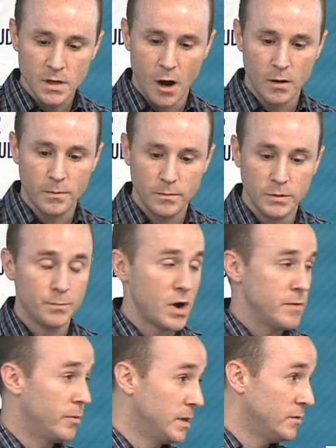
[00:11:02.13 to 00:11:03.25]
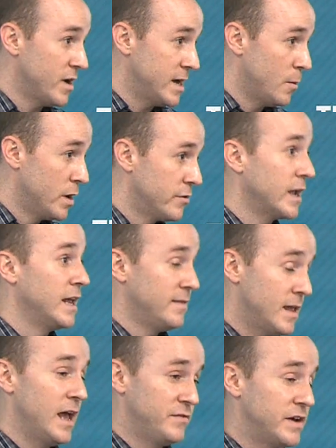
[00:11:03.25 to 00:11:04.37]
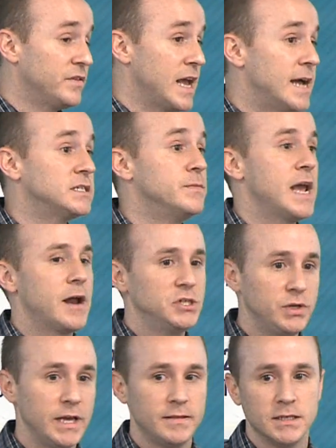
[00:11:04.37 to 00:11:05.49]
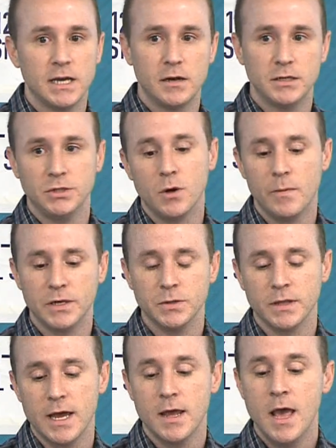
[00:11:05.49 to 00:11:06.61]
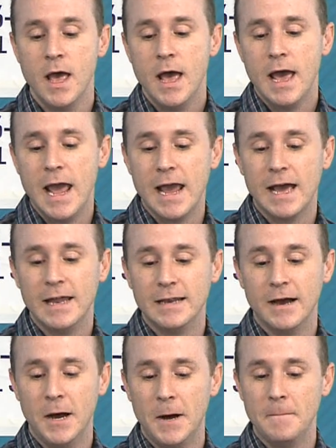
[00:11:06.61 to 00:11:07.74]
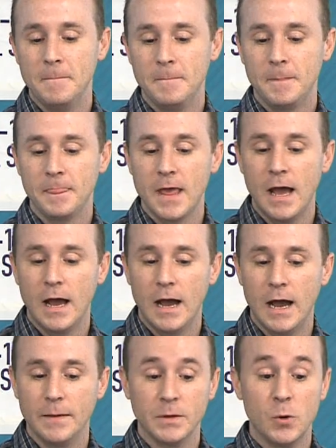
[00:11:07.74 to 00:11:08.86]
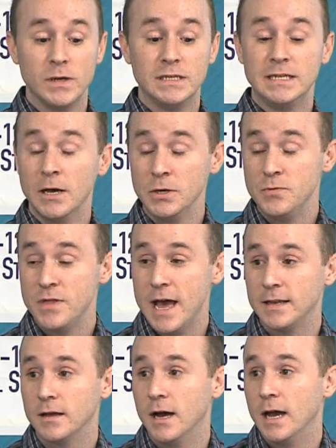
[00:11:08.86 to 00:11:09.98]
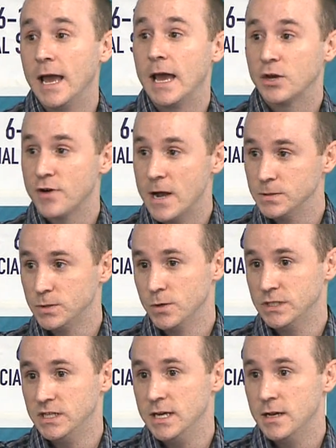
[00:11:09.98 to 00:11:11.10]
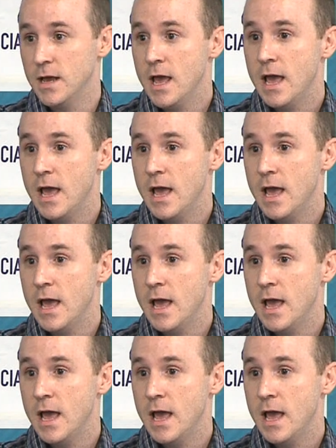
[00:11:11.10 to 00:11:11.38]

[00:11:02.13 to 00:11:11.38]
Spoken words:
are probably right now wondering and have definitely asked me, how did you get this? How did you go about doing that? And I'm going to tell you that I crowdsourced it,